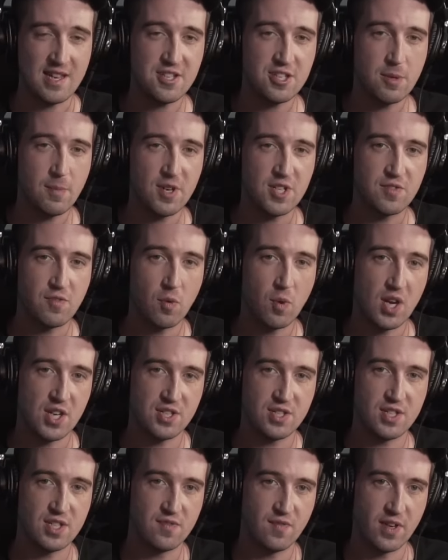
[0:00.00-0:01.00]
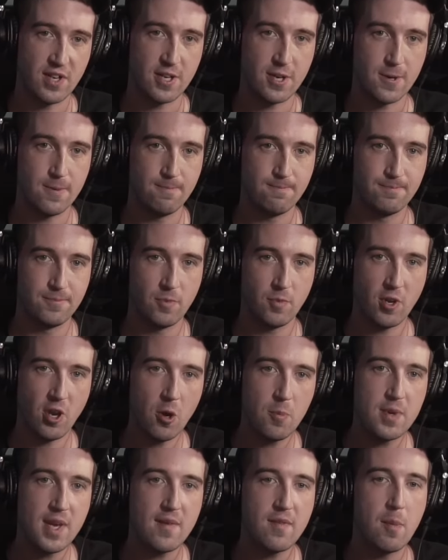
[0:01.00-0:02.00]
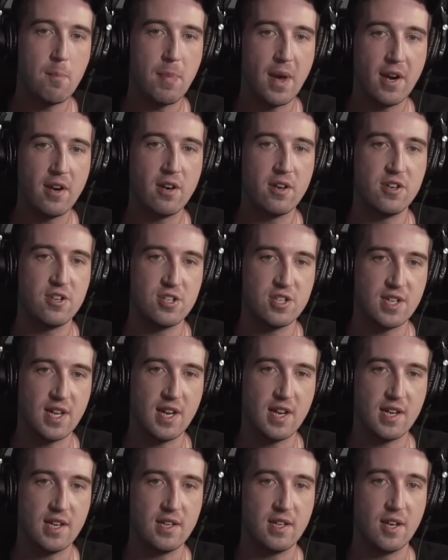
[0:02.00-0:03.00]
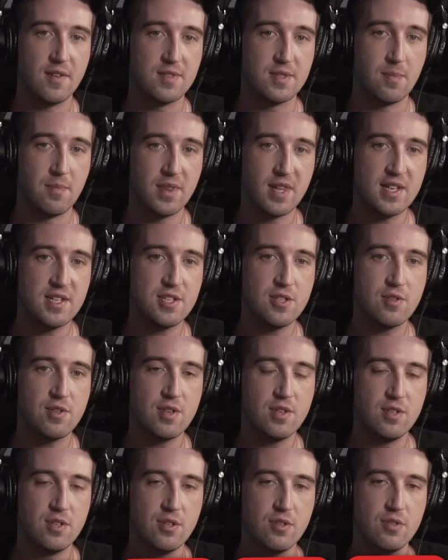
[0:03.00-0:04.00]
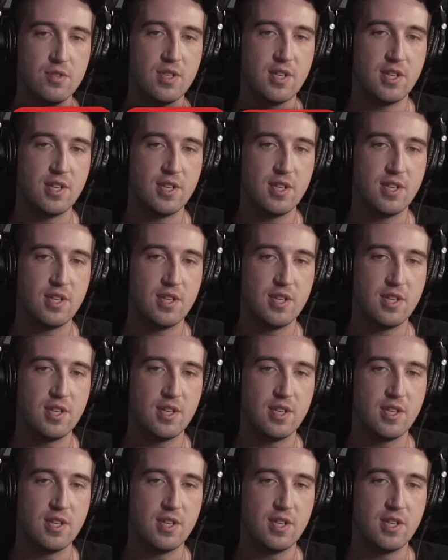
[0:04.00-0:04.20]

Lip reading: so much for watching this video. We hope you have a better understanding of some things you can do to